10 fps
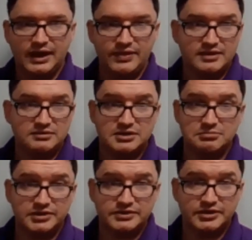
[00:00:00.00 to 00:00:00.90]
and then
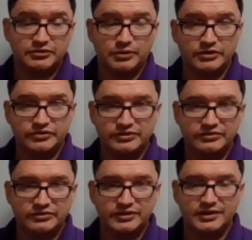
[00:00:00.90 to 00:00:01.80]
complete those
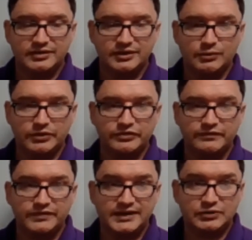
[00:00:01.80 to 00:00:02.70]
questions, the
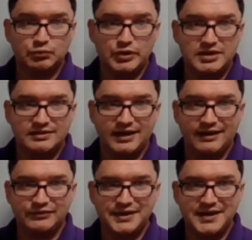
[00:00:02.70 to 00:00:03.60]
questions for the next week
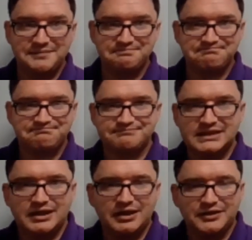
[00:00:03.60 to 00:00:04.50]
after that.
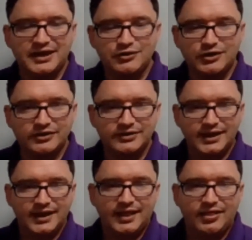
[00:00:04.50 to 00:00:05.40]
Okay, guys,
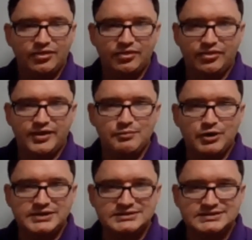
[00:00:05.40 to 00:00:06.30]
they're
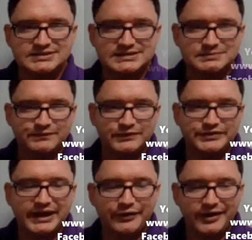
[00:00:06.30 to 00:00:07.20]
my hints and tips for
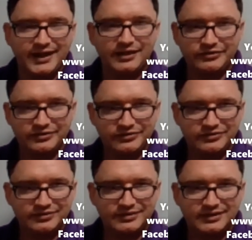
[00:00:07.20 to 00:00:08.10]
data
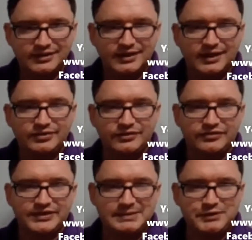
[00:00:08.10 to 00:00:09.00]
analysis. This
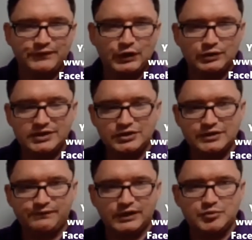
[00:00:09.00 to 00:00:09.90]
is Damien Foley. You
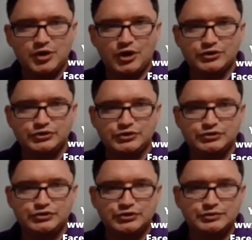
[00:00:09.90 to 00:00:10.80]
can follow me on
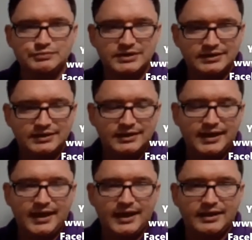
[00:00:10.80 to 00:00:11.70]
YouTube
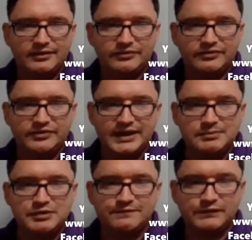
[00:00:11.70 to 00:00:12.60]
at
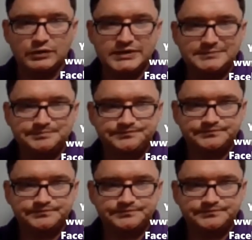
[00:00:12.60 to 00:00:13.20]
Damien Foley.